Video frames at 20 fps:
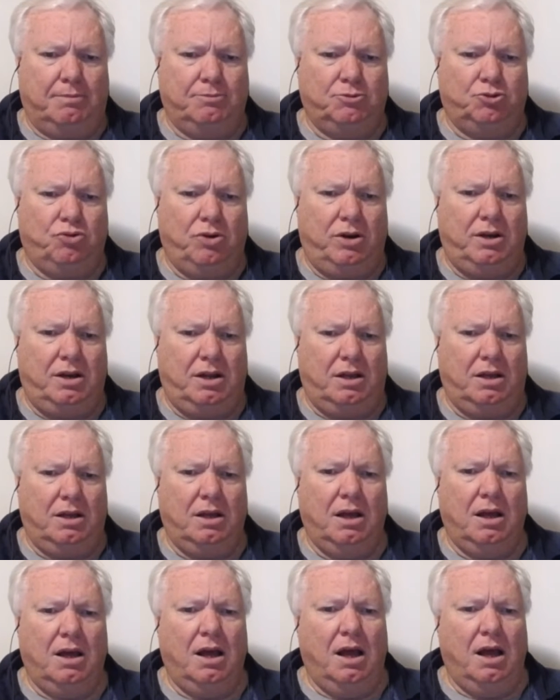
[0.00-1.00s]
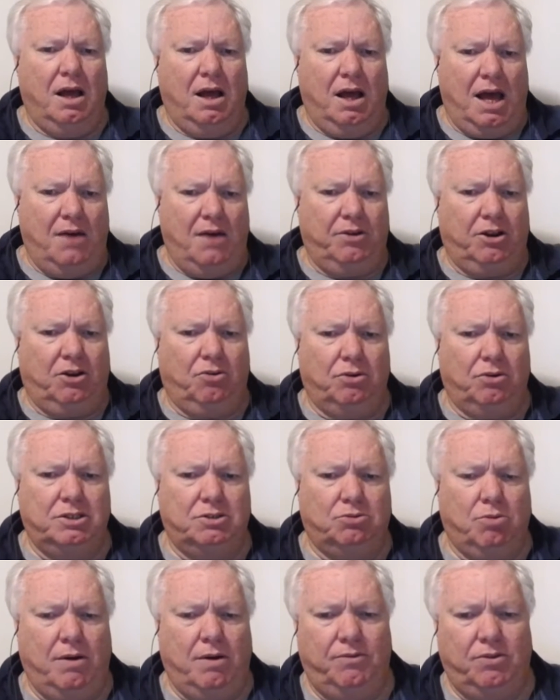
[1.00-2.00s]
trendy, have increased
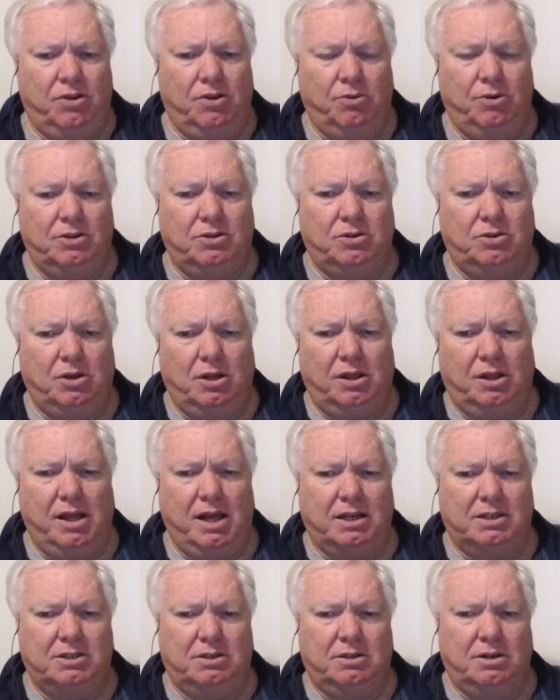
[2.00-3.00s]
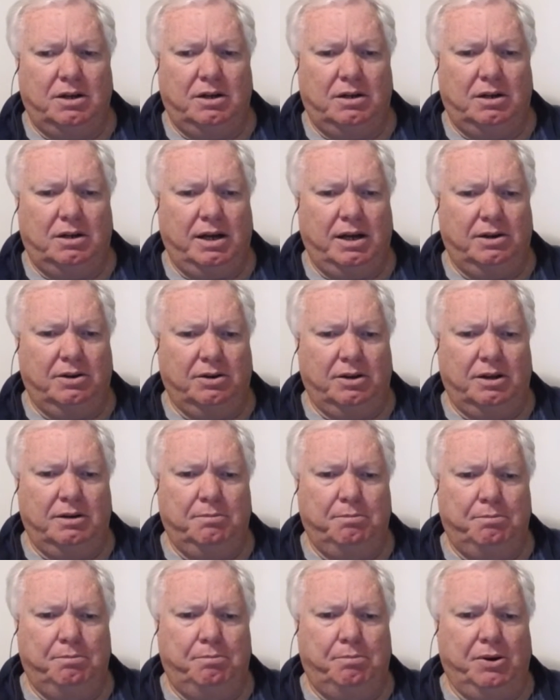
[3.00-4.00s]
revenue in 2018,
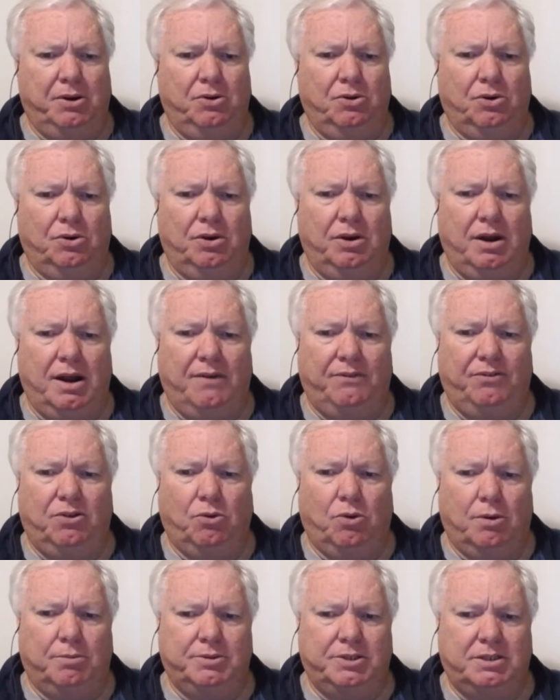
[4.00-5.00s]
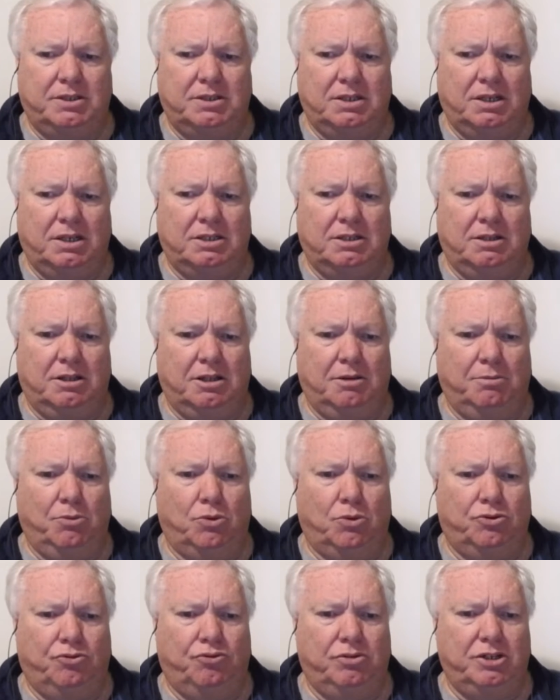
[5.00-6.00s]
but not enough to offset the
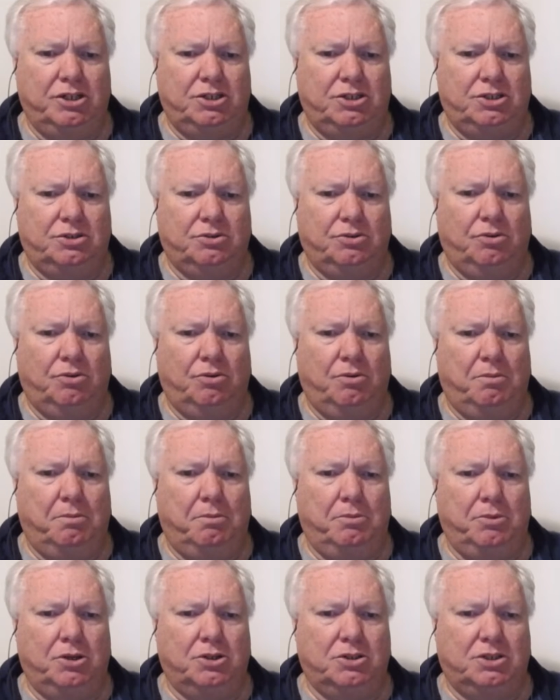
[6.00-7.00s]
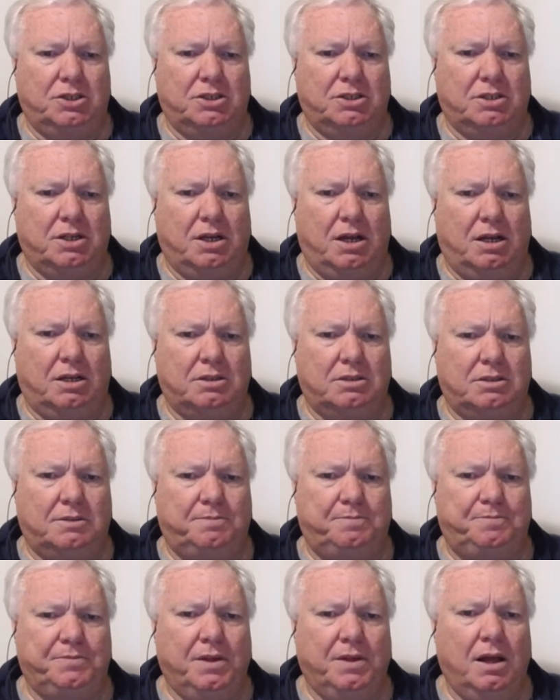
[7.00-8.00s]
more traditional music sales.
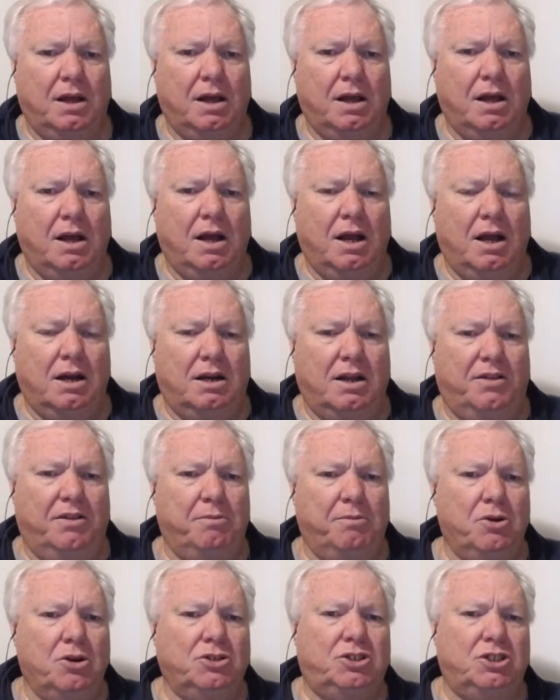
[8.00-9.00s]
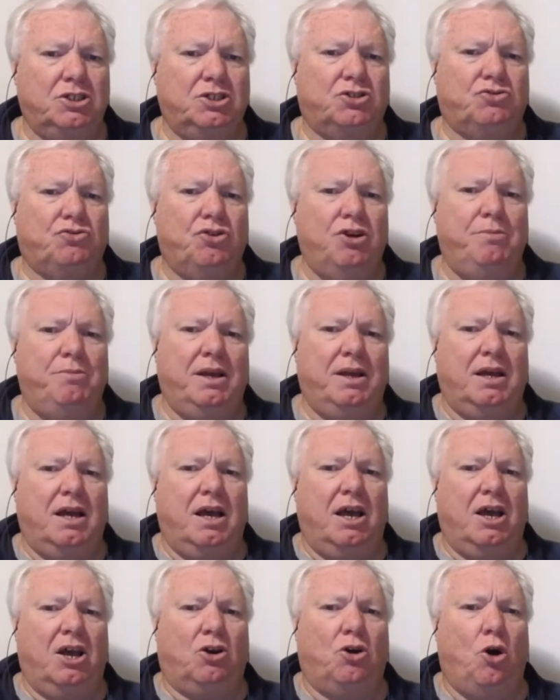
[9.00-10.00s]
Now, the music streaming
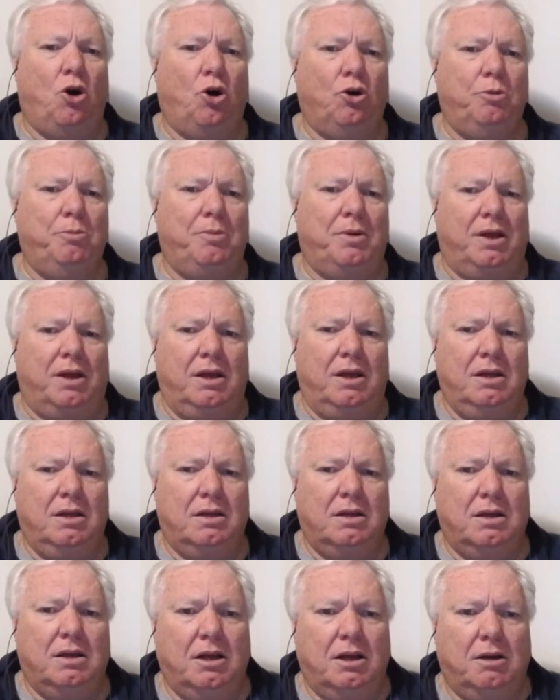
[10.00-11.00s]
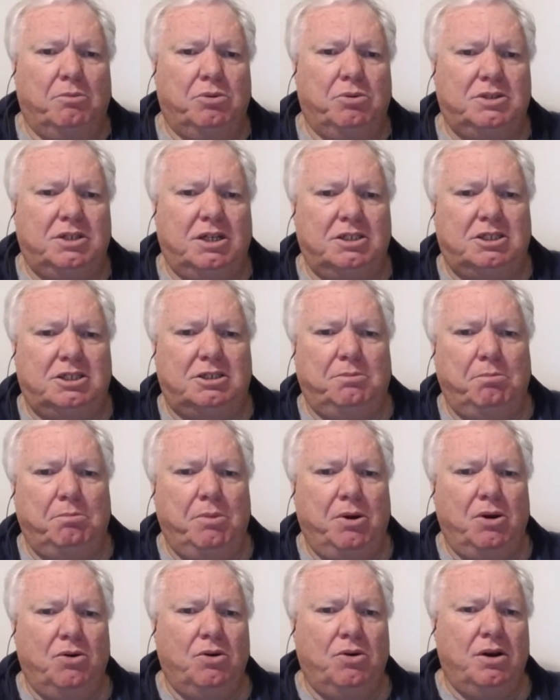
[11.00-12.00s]
economy presents
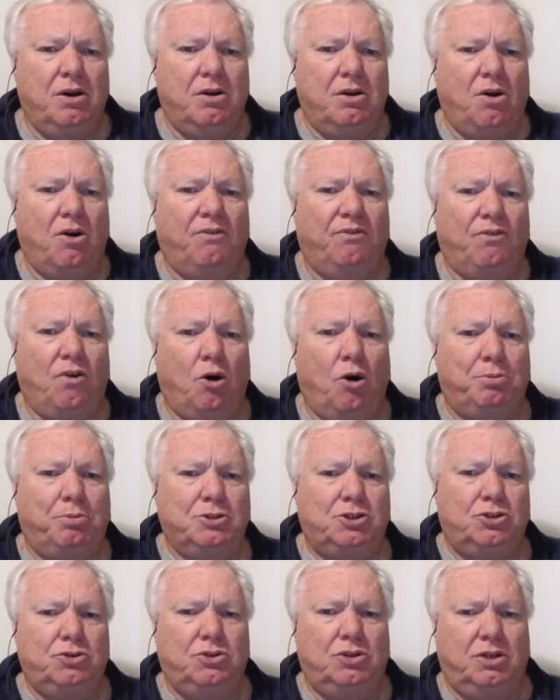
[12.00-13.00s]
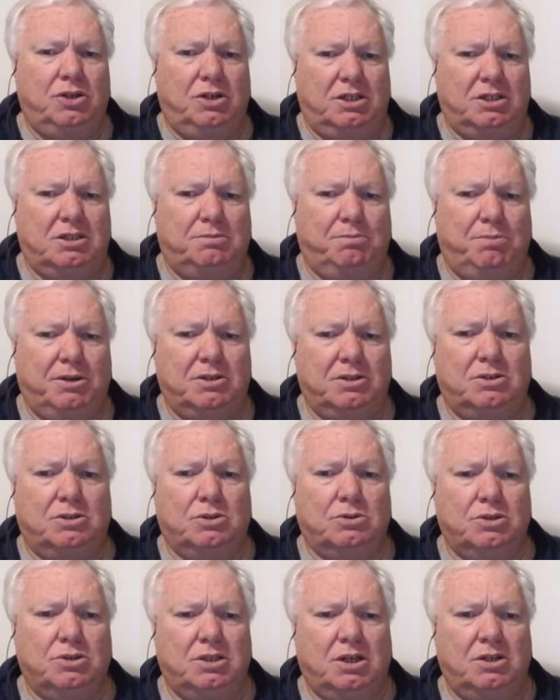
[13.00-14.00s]
myriad of opportunities, but it's
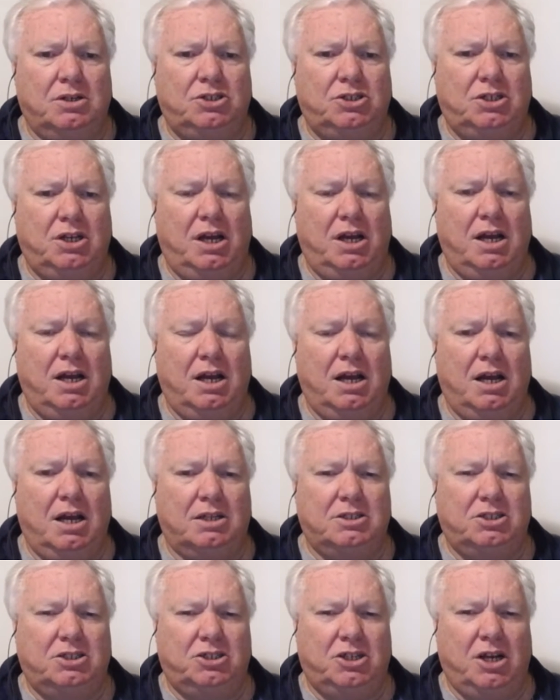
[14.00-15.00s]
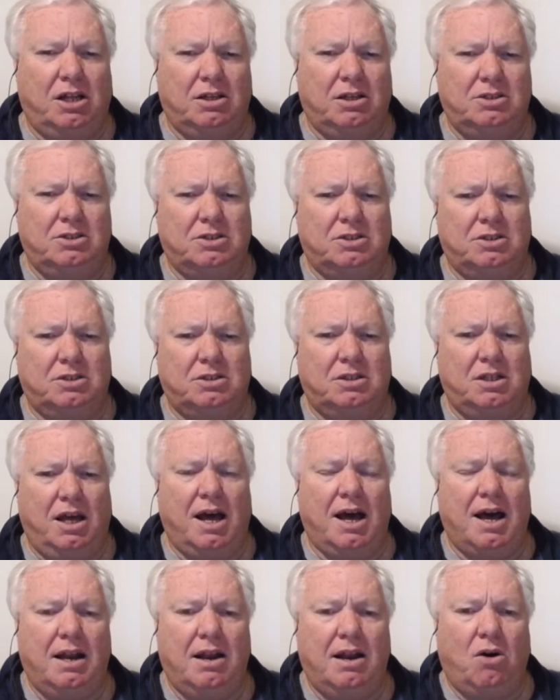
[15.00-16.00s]
also share its challenges. The
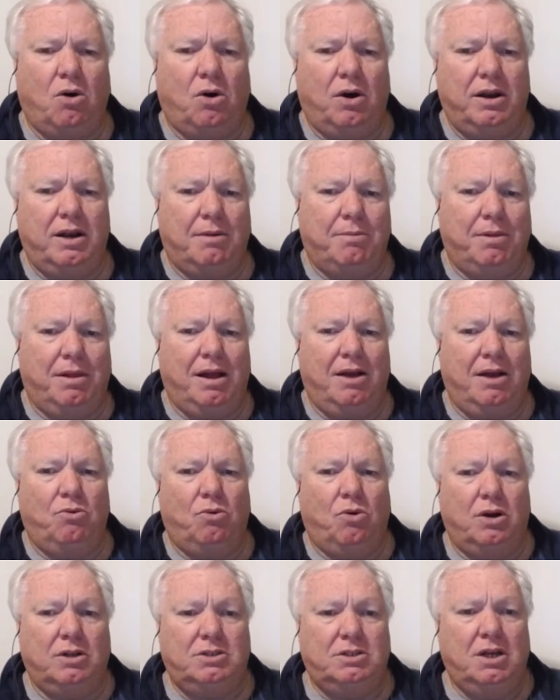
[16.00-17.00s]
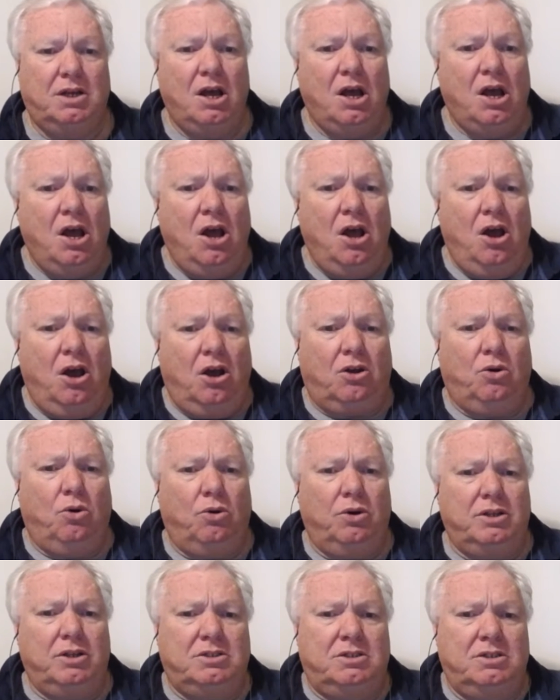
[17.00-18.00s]
RIAA writes,
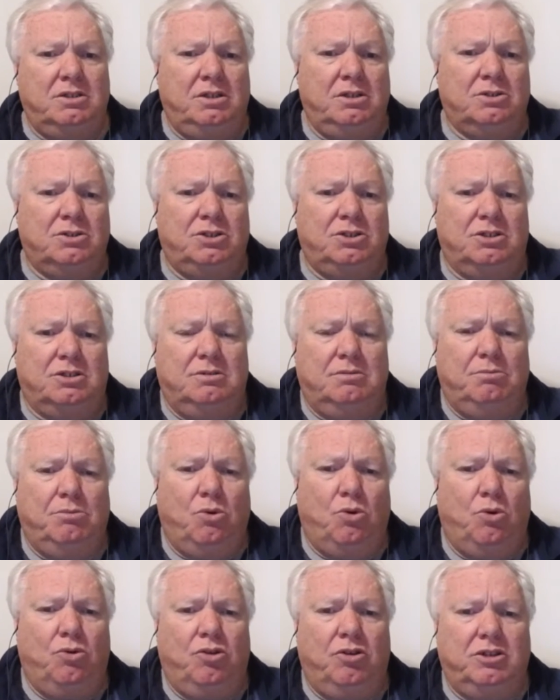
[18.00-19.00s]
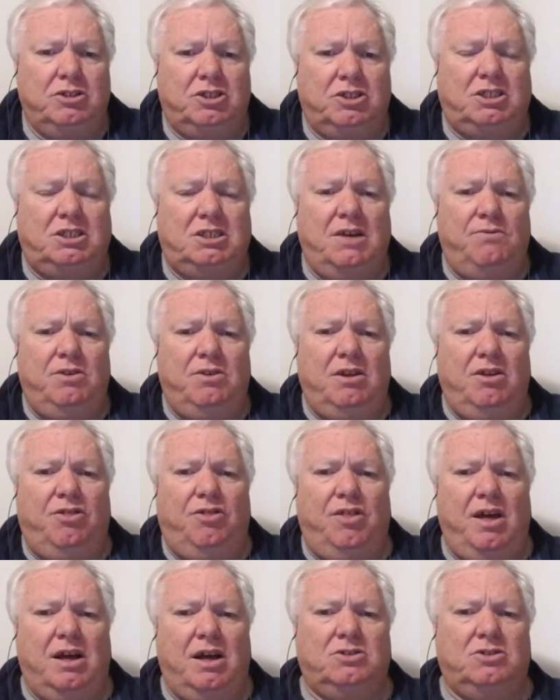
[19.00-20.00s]
according to Nielsen, more than
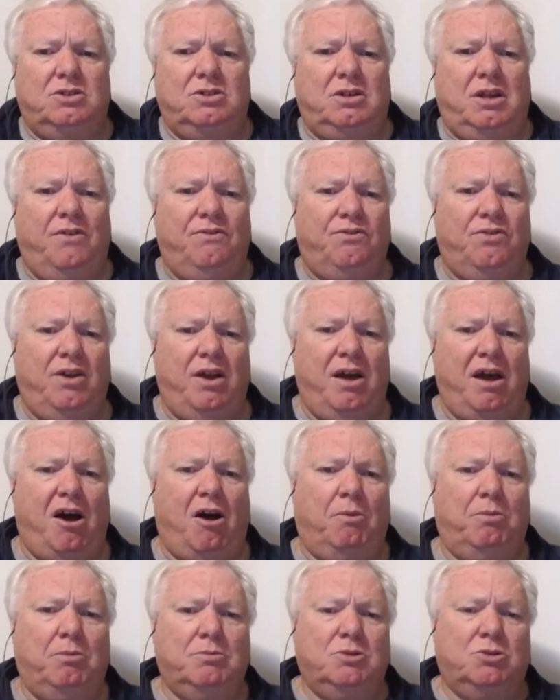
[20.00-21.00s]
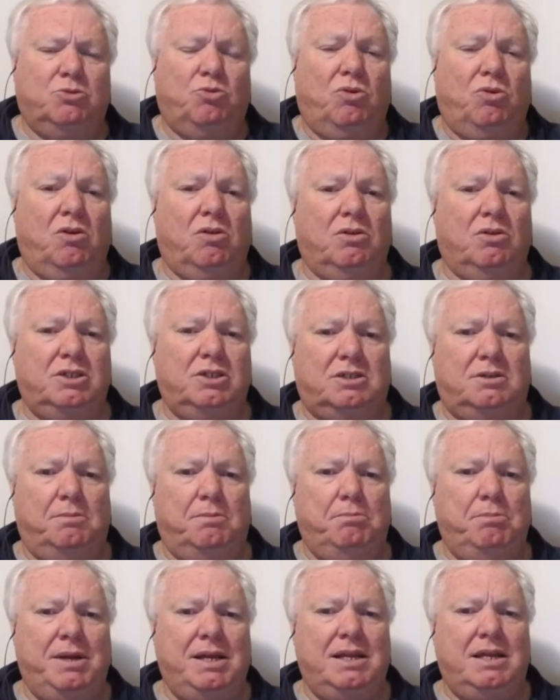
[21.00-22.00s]
70,000 different albums were released
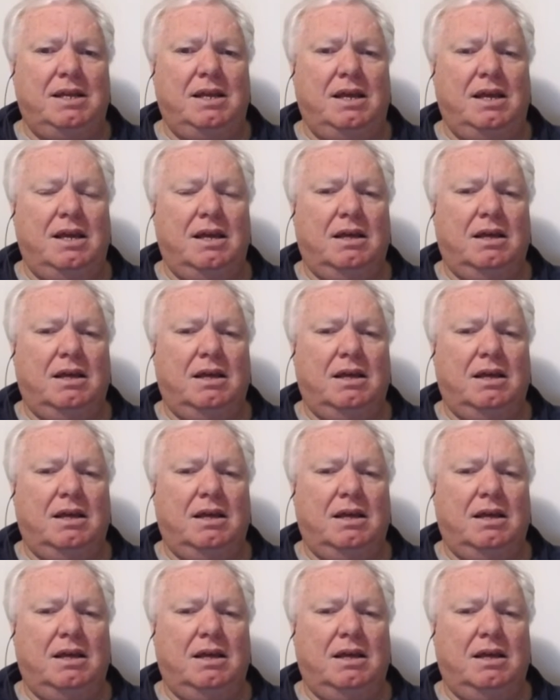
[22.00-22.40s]
mid-year,